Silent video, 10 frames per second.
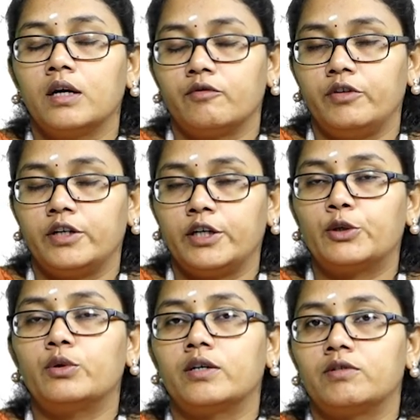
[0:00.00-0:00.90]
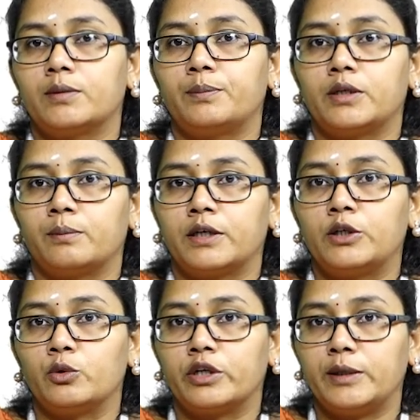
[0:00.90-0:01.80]
we need to develop your
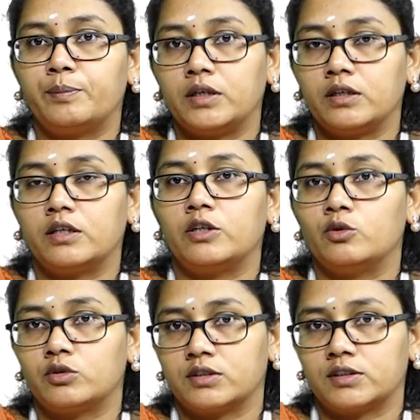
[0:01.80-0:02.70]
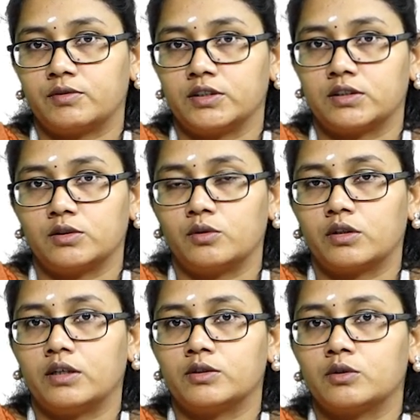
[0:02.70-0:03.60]
mind to keep thinking users first.
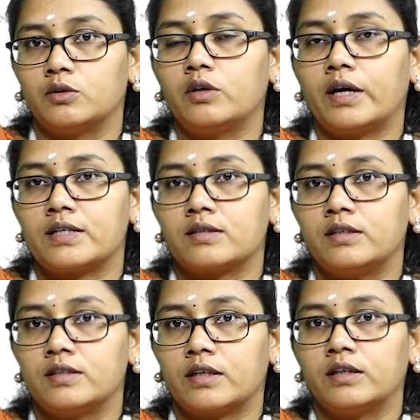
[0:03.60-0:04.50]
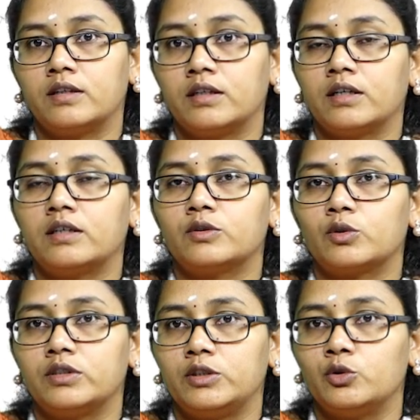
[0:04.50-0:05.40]
Okay. So as a design thinker,
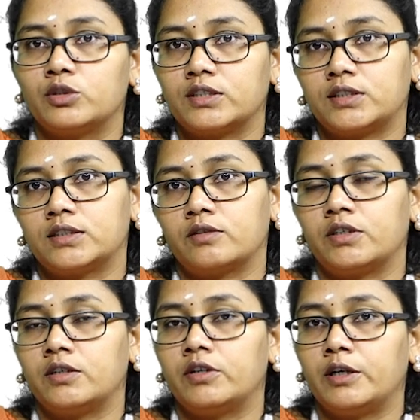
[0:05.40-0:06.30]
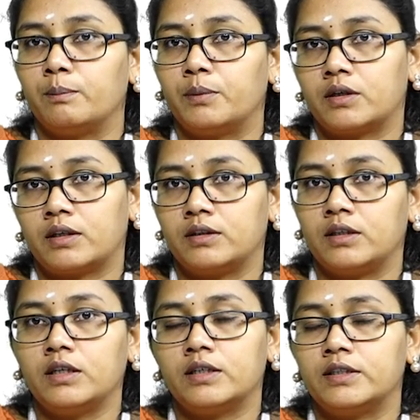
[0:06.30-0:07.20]
so users is a very important
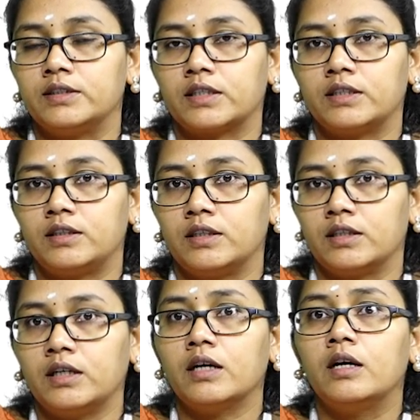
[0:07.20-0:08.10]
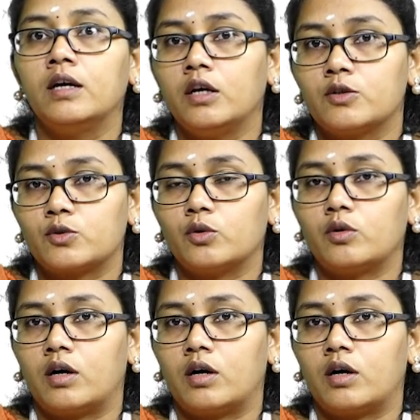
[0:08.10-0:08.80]
thing in a design thinking. So